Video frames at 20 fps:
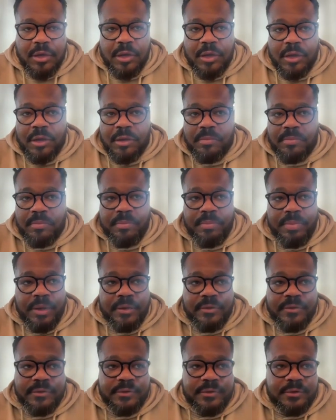uh,
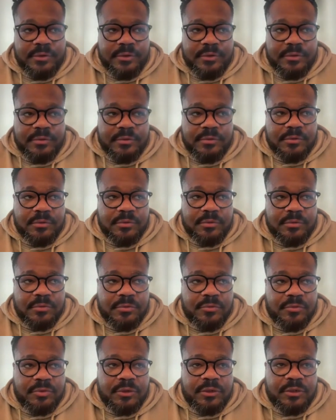but
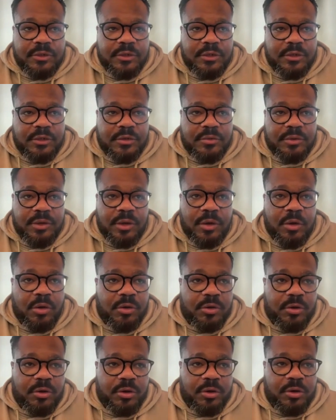we uh, we
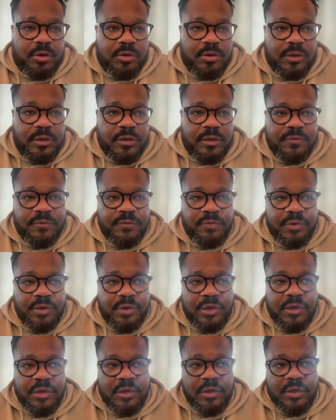all know if
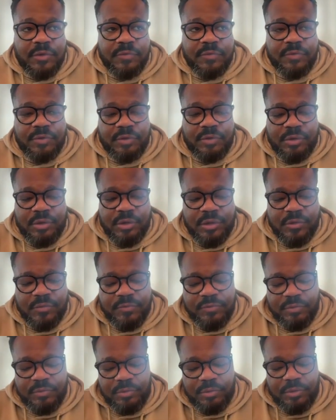we if we
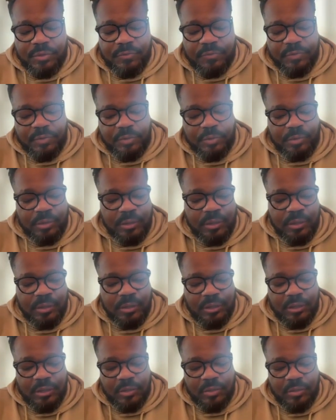if if
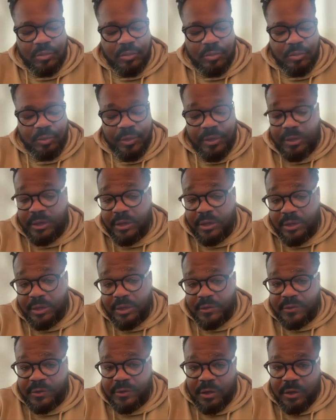we win
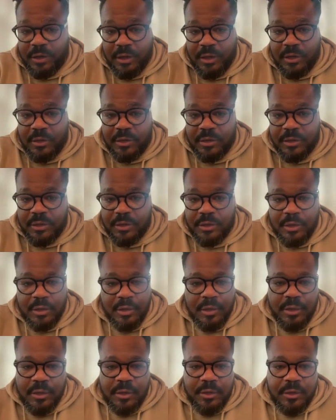in Scotland,
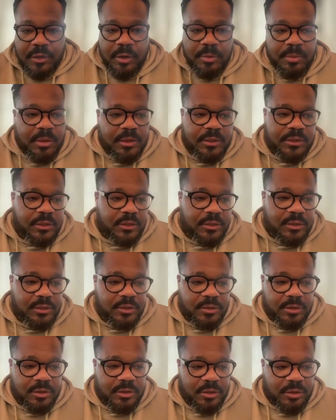nobody
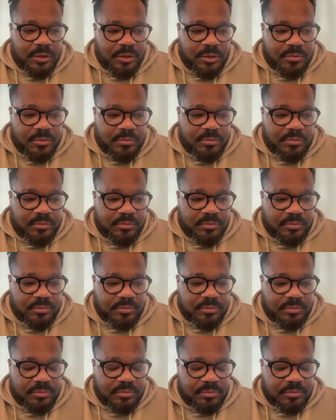um,
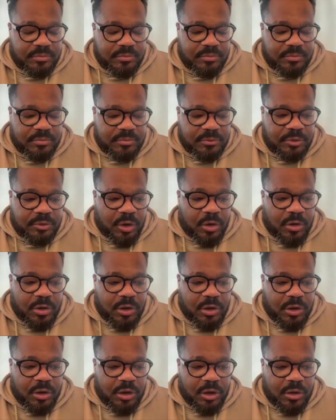talk
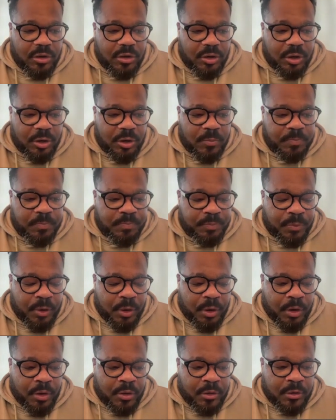uh, uh,
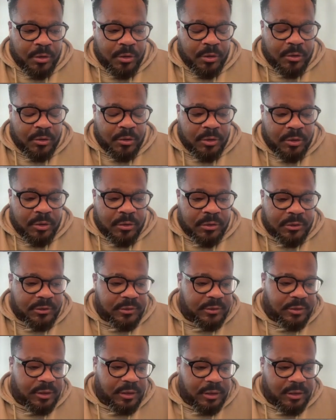on on on
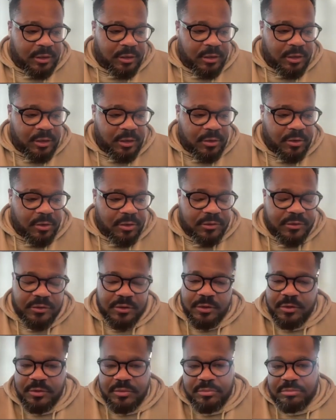this uh,
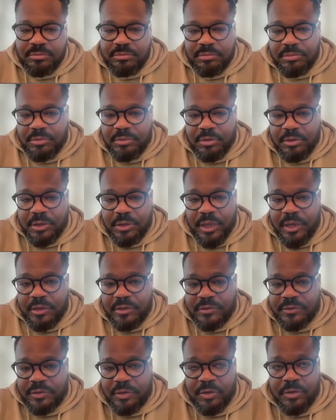lost
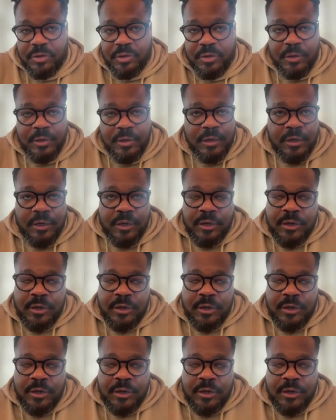again. So